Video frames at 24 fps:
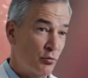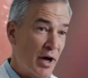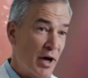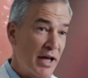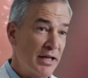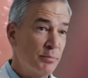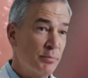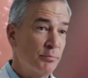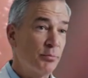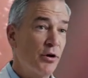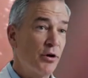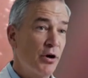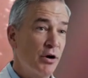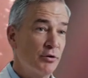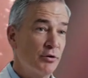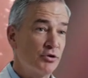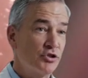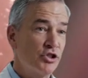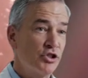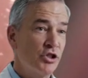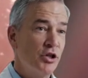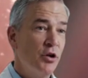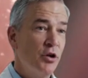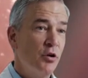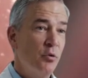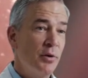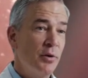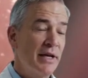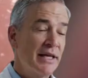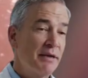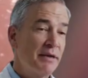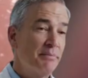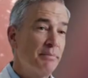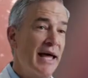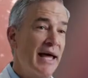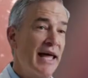throws it away,
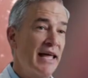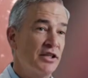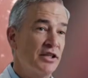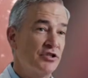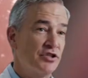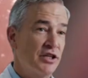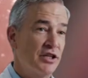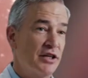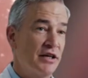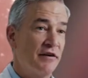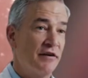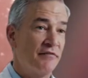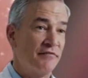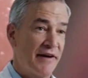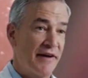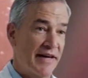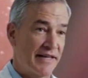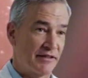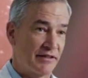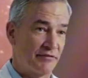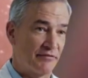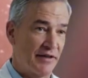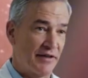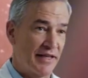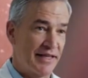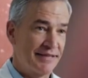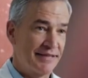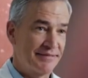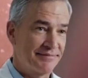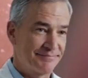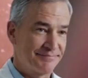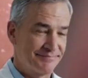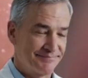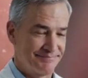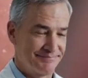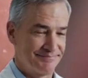not because they want to,
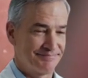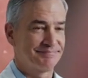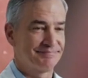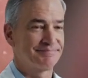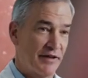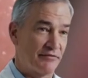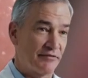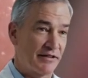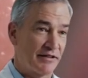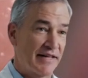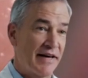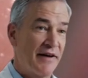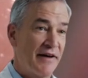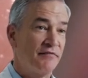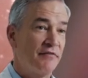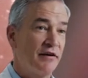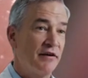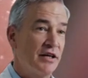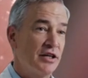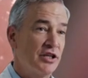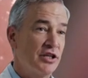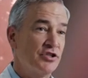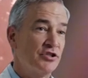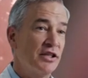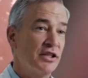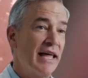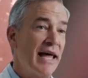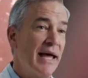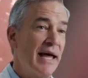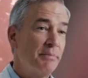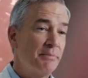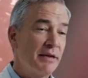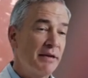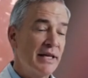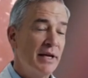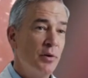but because they've
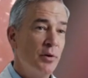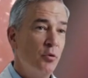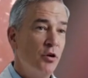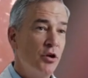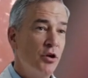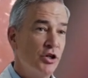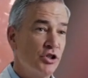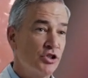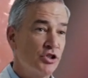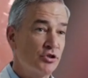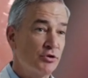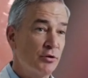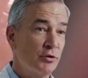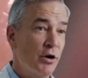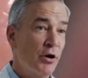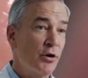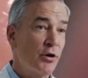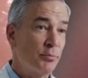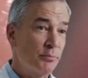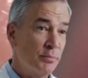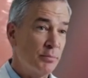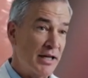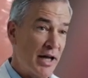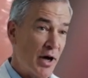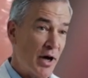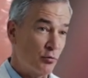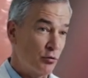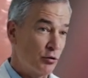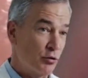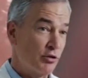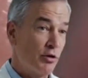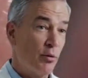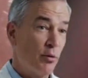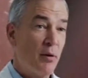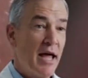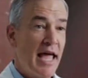forgotten that it even exists.
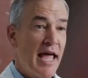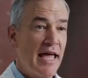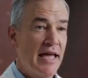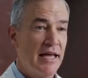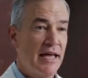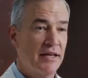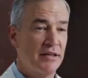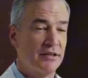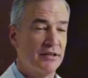We